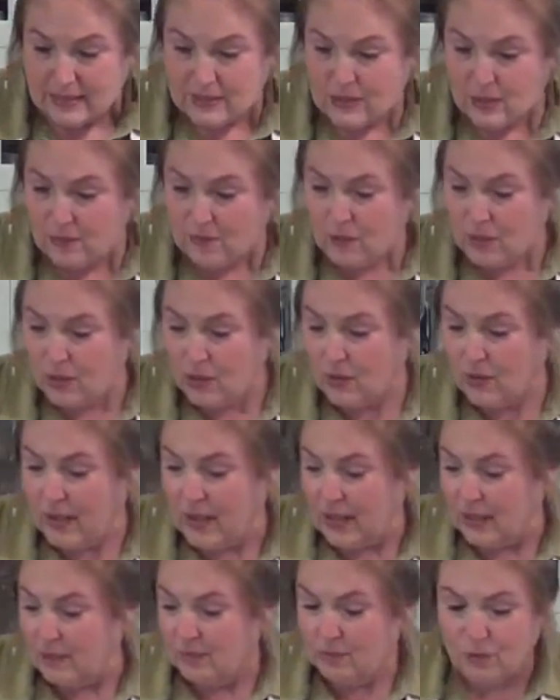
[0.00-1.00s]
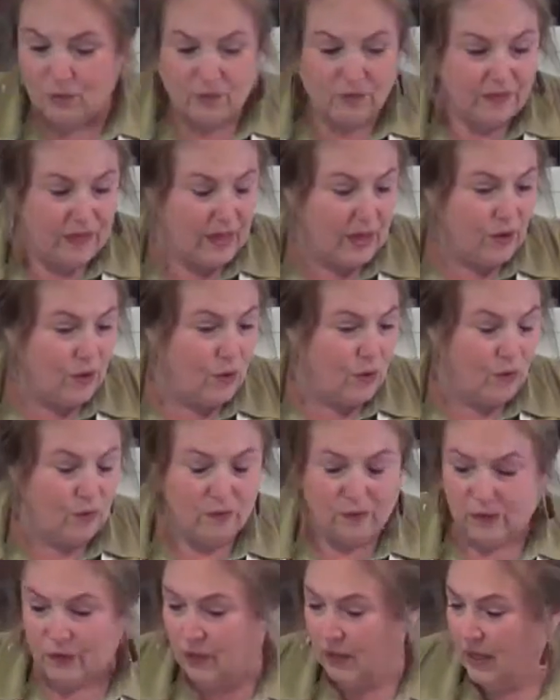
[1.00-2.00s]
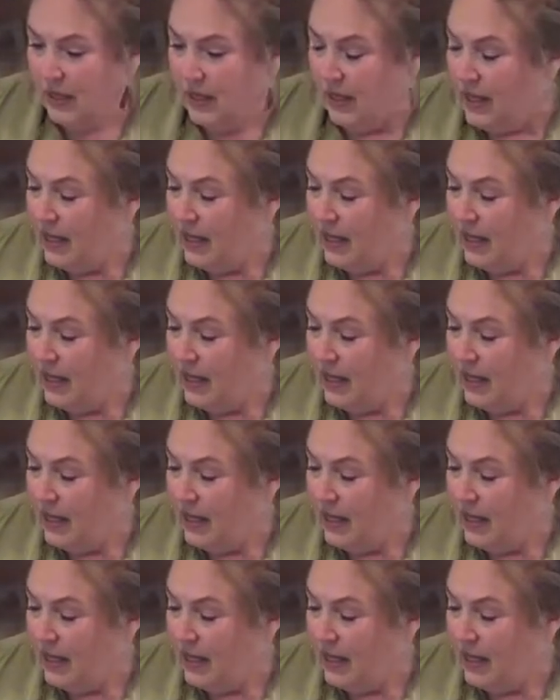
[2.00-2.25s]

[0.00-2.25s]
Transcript: So I'm going to go ahead and move that over.